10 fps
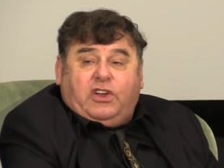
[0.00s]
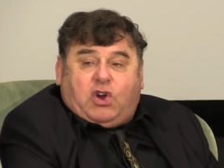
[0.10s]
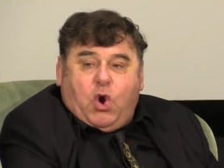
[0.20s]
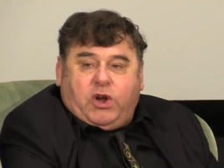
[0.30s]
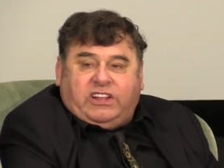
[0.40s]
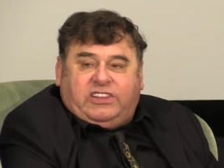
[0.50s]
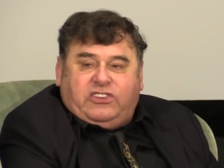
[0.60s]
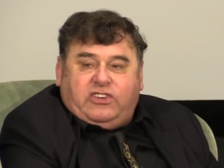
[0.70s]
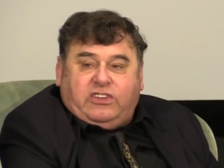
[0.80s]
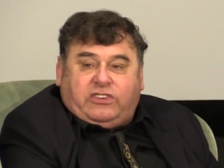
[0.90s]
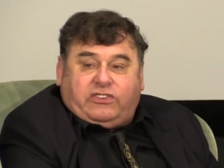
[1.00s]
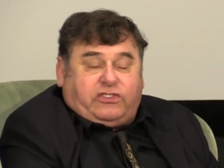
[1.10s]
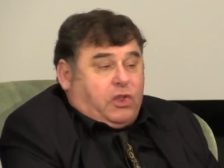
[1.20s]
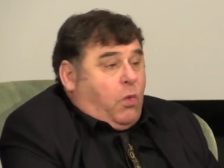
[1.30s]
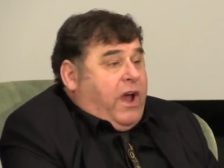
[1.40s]
according to Jesus.
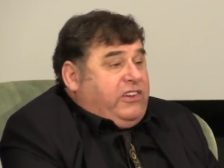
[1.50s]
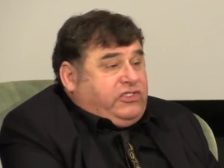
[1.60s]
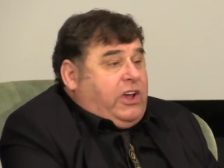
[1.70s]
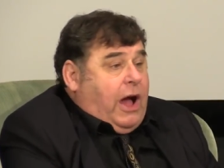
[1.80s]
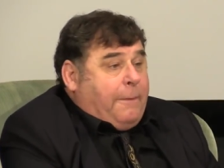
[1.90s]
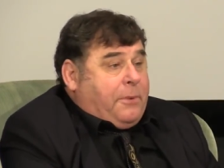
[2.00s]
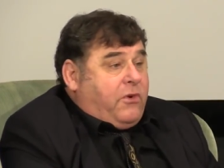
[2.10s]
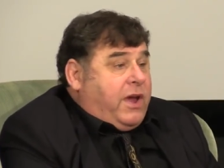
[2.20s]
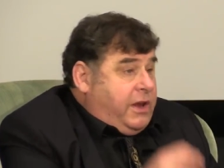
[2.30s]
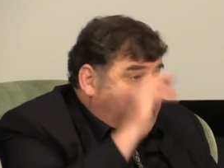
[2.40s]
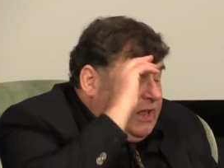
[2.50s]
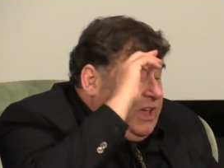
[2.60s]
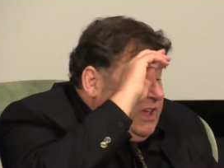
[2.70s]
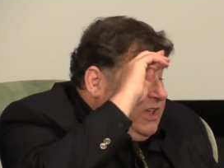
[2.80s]
The way she operated